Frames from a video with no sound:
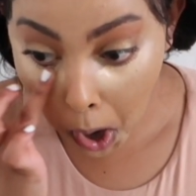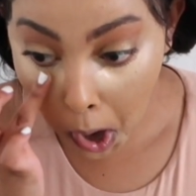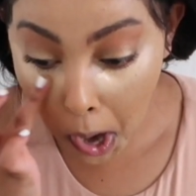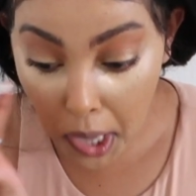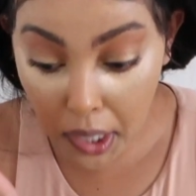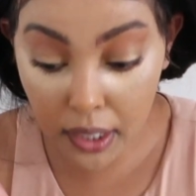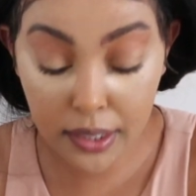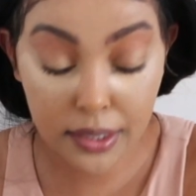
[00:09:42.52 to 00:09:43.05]

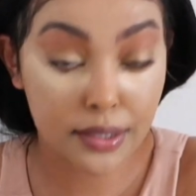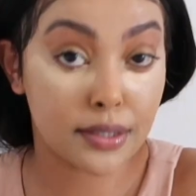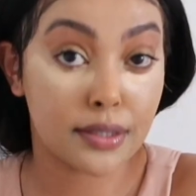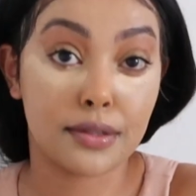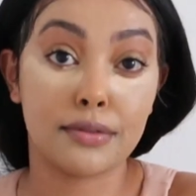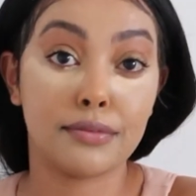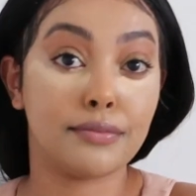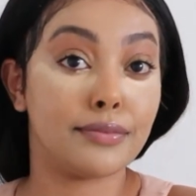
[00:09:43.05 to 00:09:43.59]

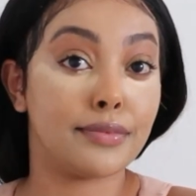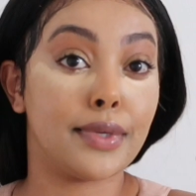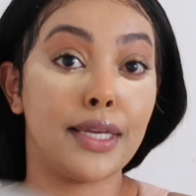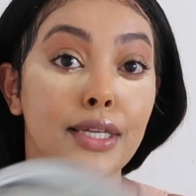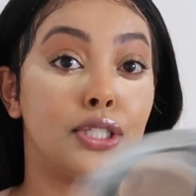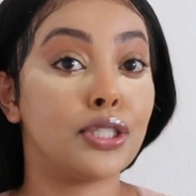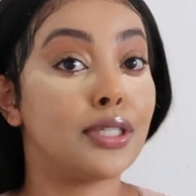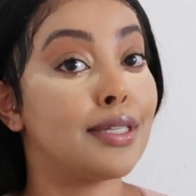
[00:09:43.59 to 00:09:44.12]
Because
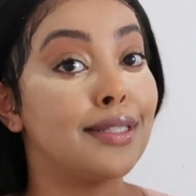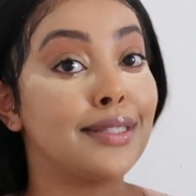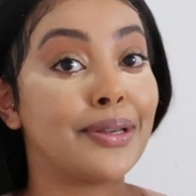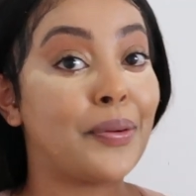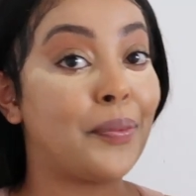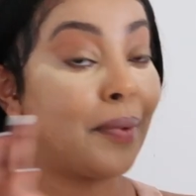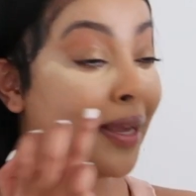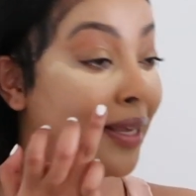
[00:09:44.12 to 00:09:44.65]
it's just
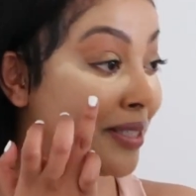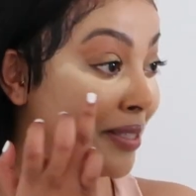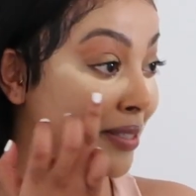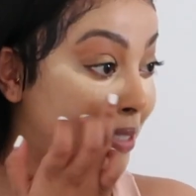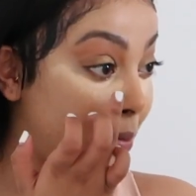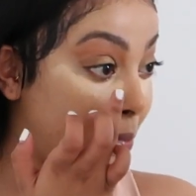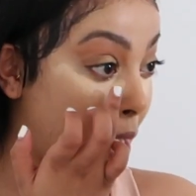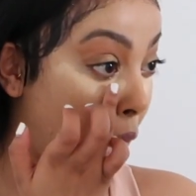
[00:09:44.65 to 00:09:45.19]
crazy
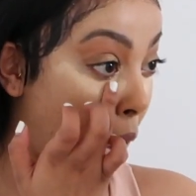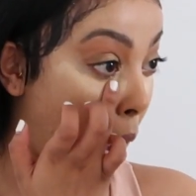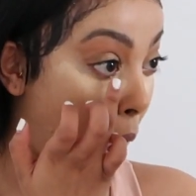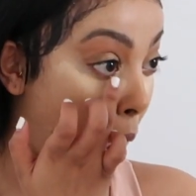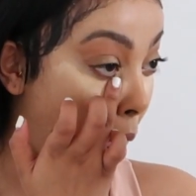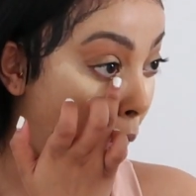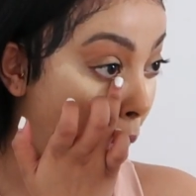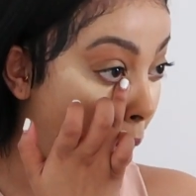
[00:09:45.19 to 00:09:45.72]
to me.
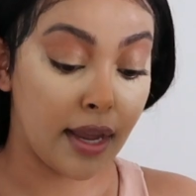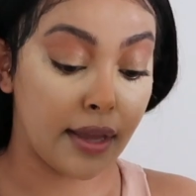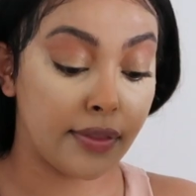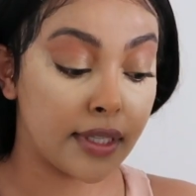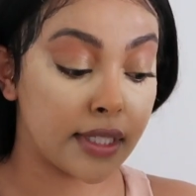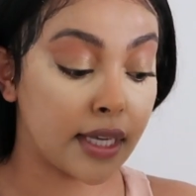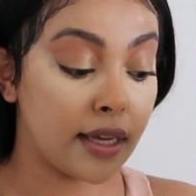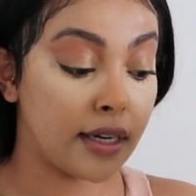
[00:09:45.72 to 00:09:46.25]
And
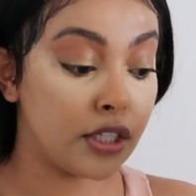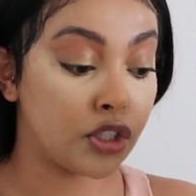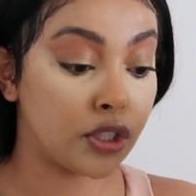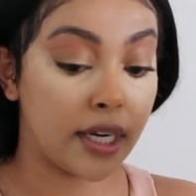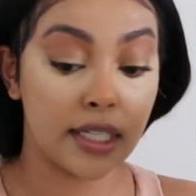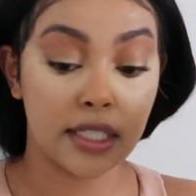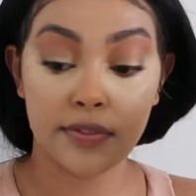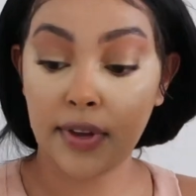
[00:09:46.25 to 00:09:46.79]
this kind of
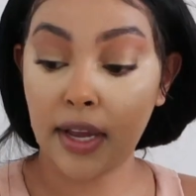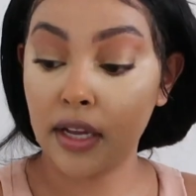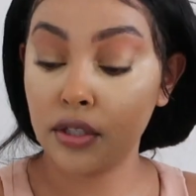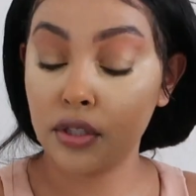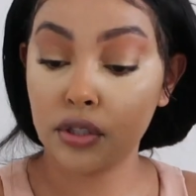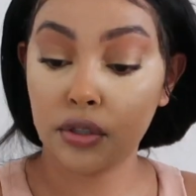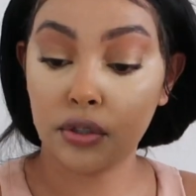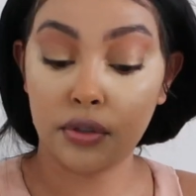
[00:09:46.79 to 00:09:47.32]
dries
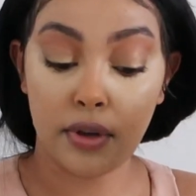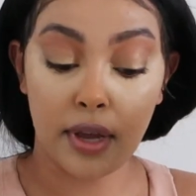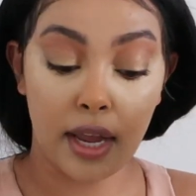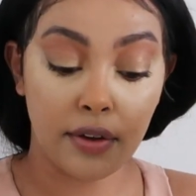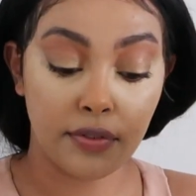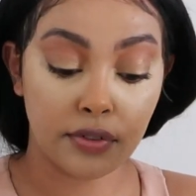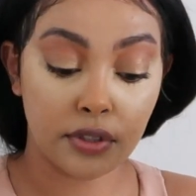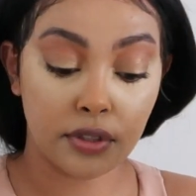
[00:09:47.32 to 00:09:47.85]
fast, so you
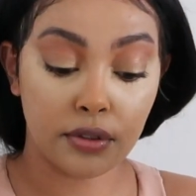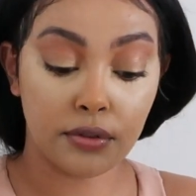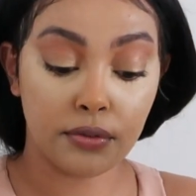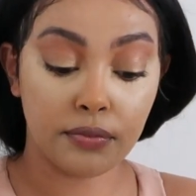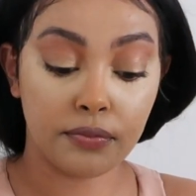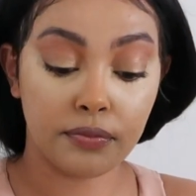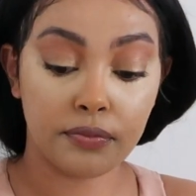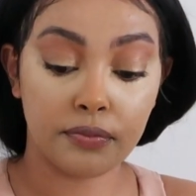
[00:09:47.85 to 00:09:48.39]
have to